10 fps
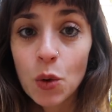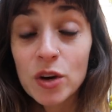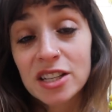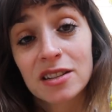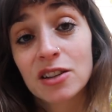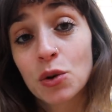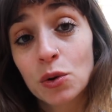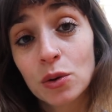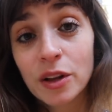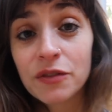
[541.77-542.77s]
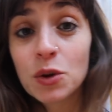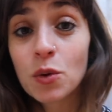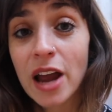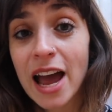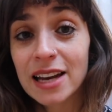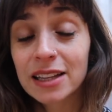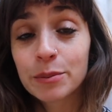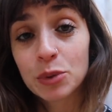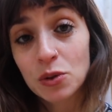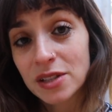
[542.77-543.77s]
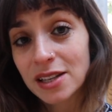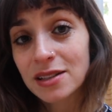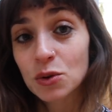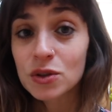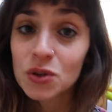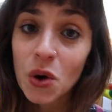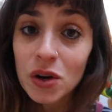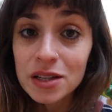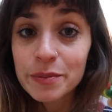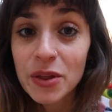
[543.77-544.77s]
which is cool if you want to add little booties or socks,